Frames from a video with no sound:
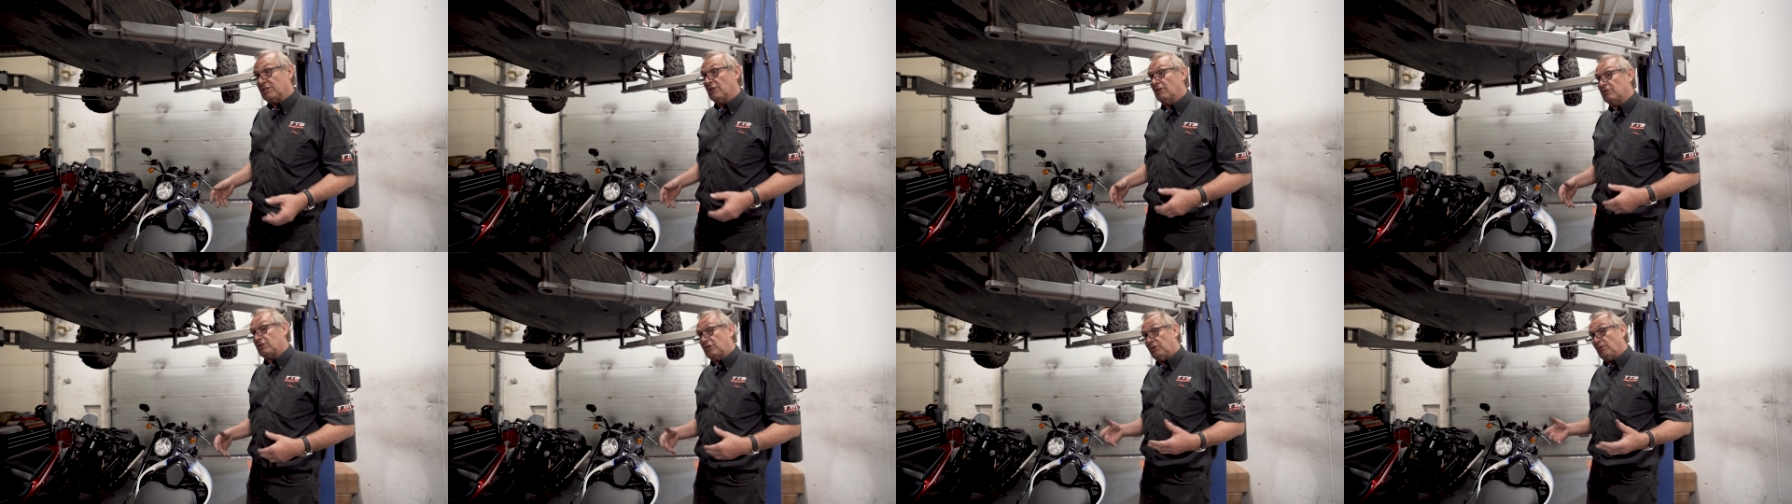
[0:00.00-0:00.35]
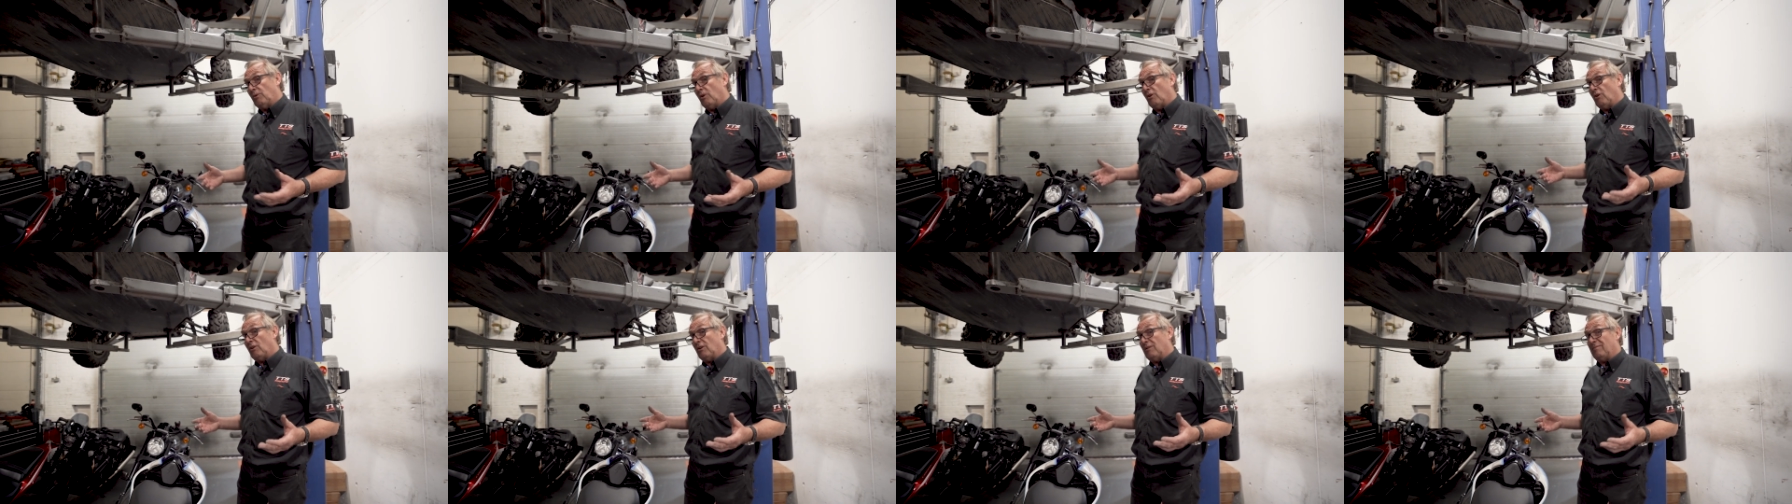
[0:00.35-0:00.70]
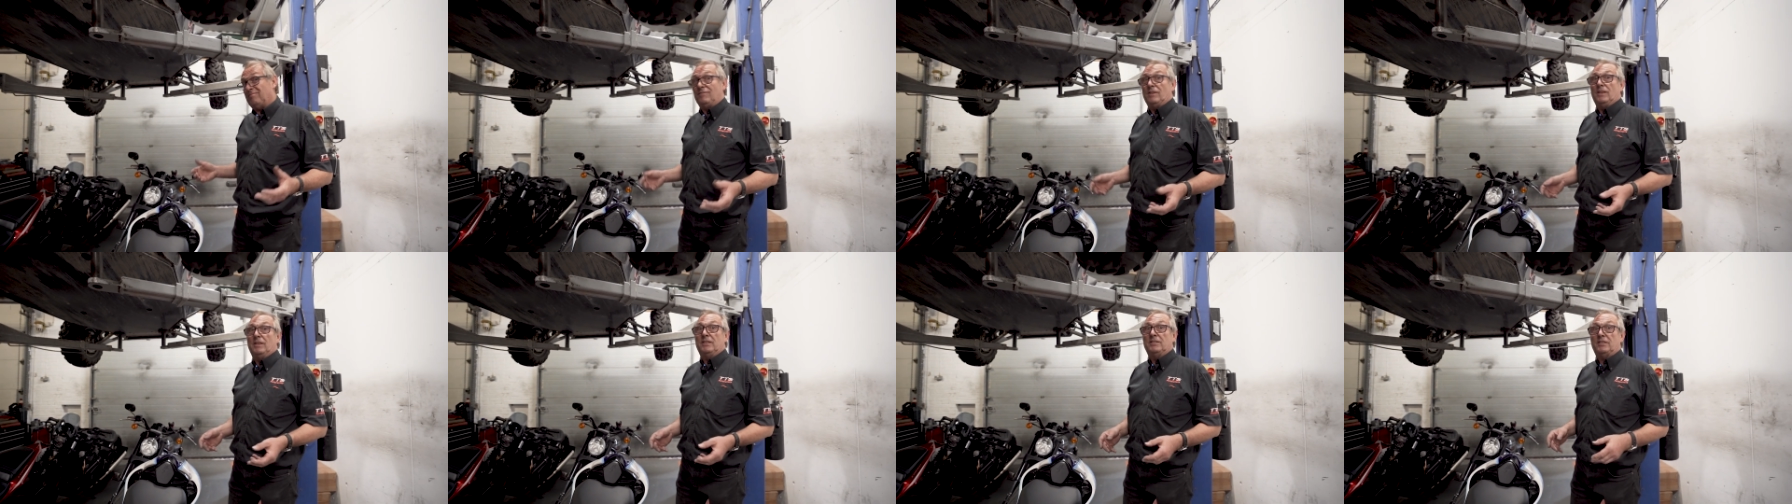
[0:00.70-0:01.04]
not too hot,
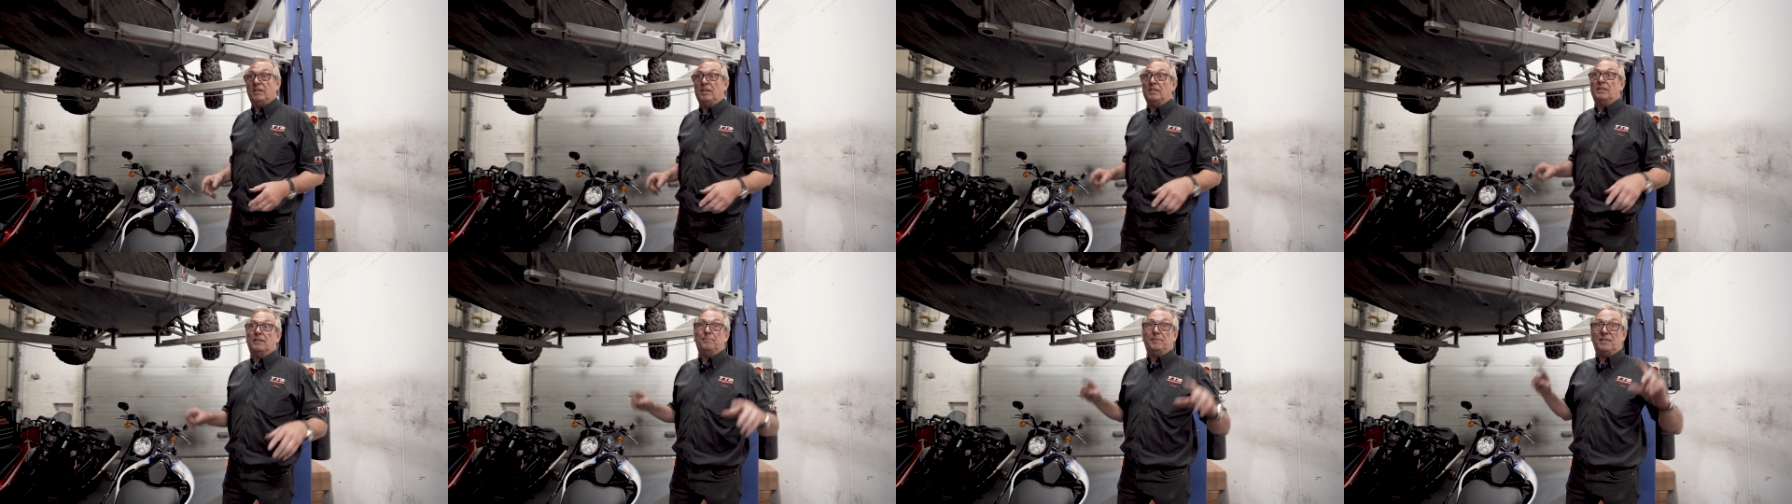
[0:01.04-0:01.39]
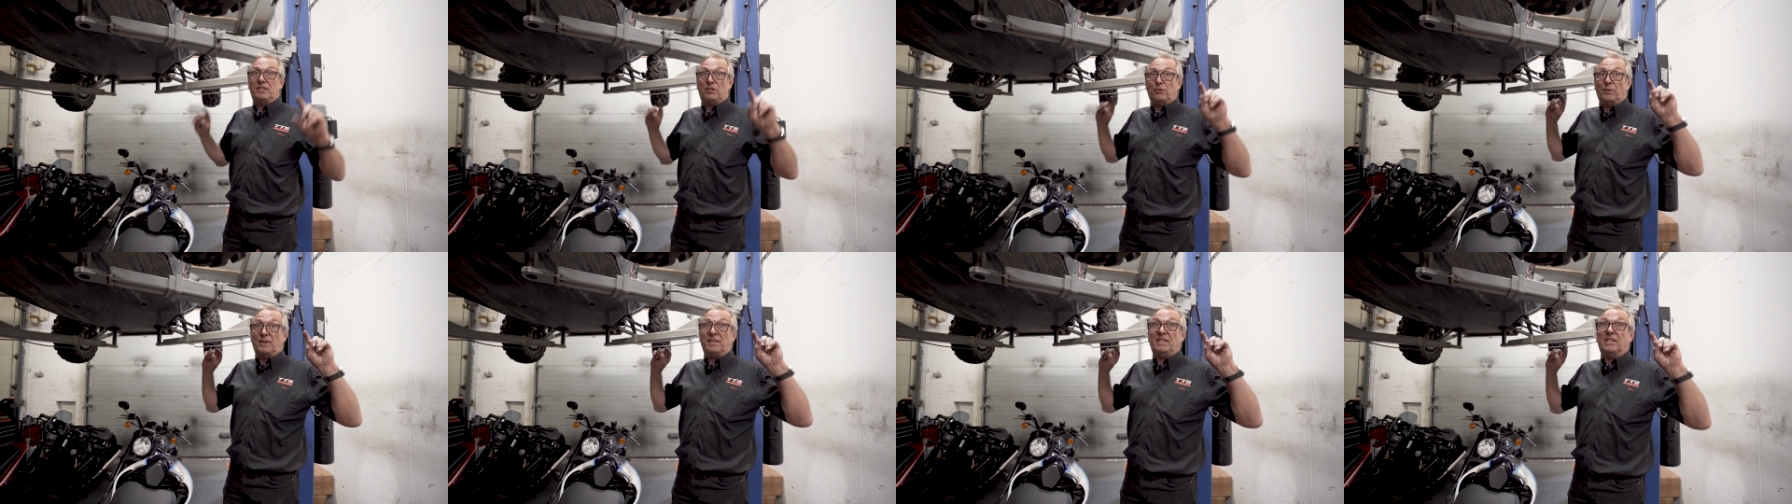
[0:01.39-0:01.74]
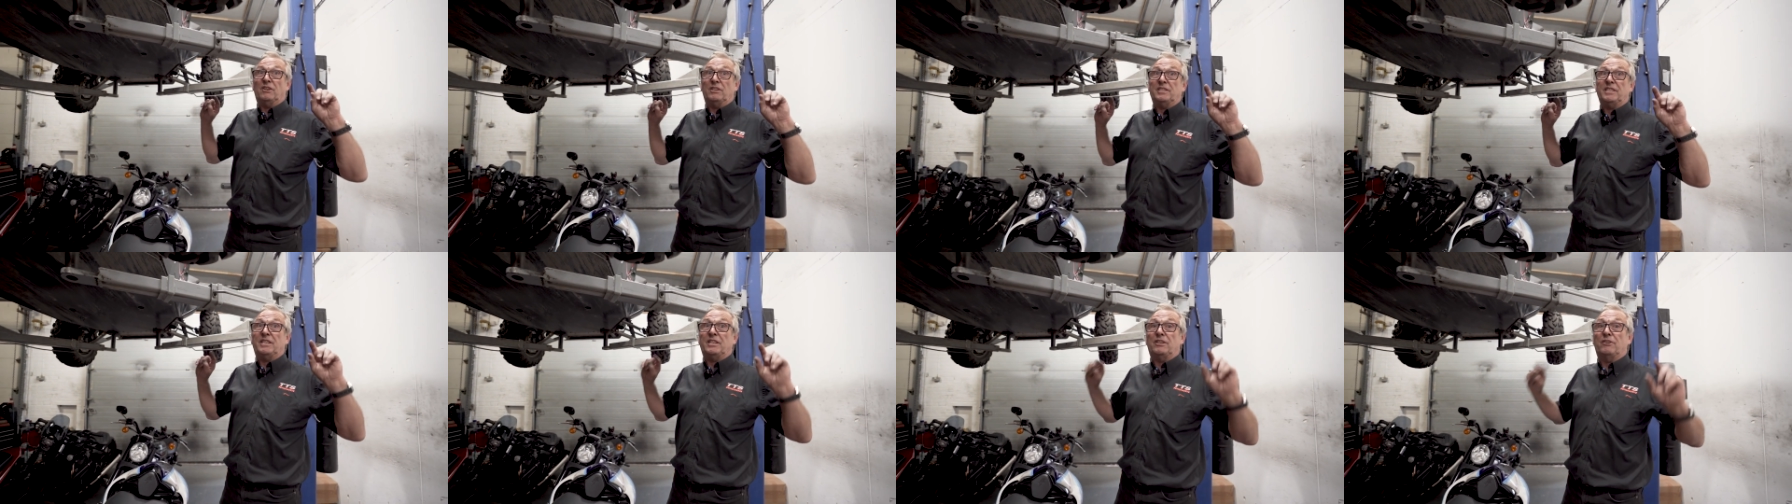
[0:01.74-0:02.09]
it's only going to be
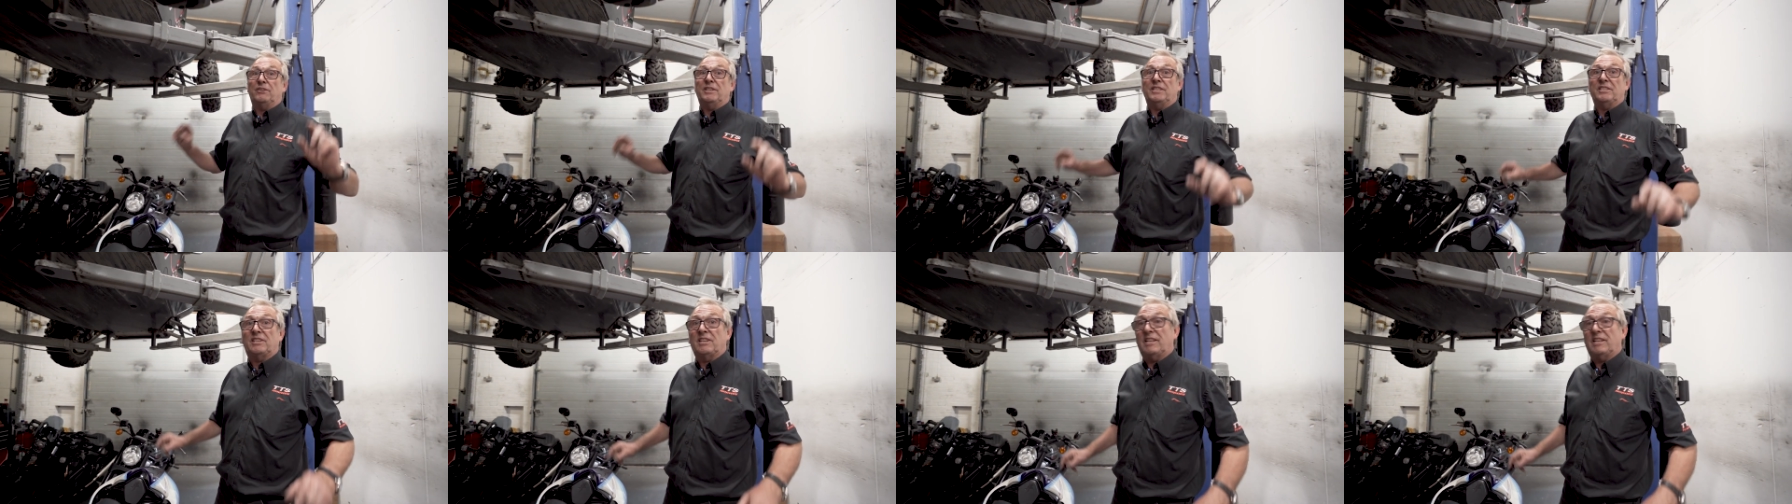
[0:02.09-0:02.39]
29 degrees